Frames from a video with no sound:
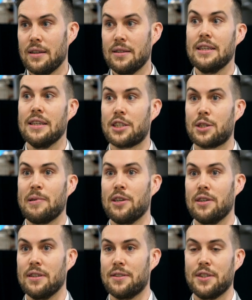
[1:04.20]
the
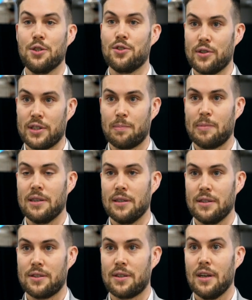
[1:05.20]
experience, the user
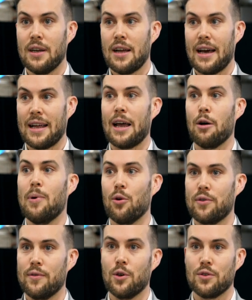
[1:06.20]
experience, and how
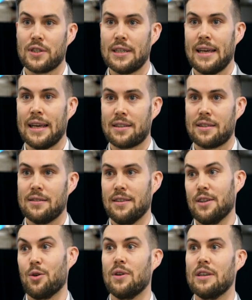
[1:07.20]
both of those connect,
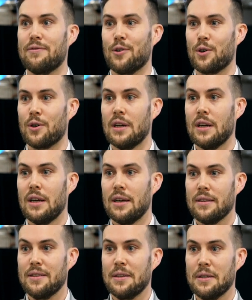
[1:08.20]
not only for
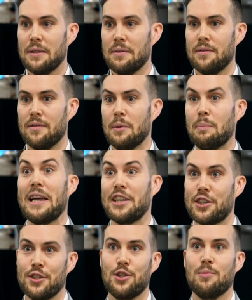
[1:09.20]
the
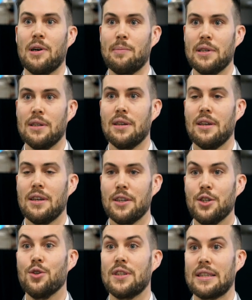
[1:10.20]
patient who might be
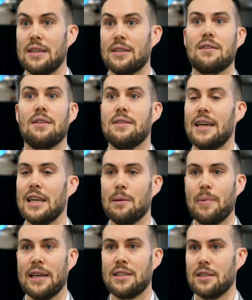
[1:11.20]
using this on a daily
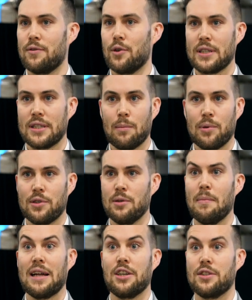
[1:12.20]
basis, for example, to
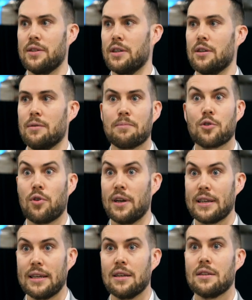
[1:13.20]
manage their
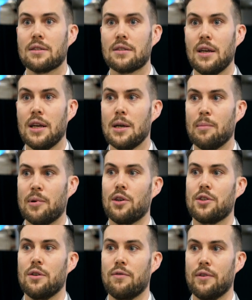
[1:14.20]
chronic illness, but
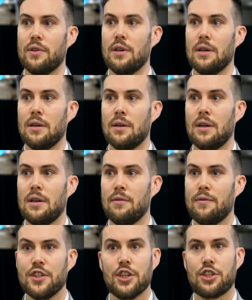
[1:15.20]
also for the
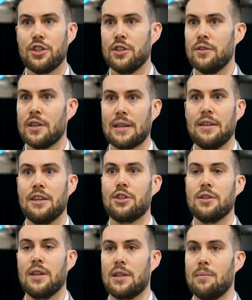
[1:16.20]
physician, the
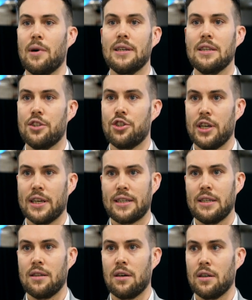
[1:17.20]
clinician that they might need to check
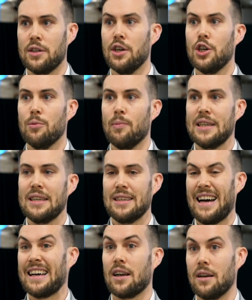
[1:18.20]
in on, who might need
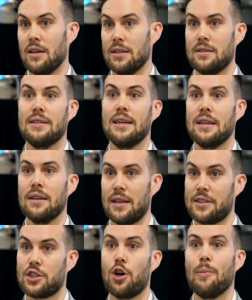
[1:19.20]
to analyze the data
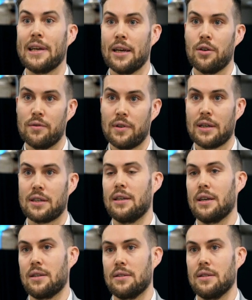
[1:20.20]
that's coming out of that
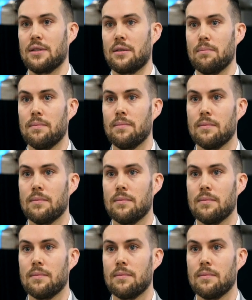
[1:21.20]
connected system.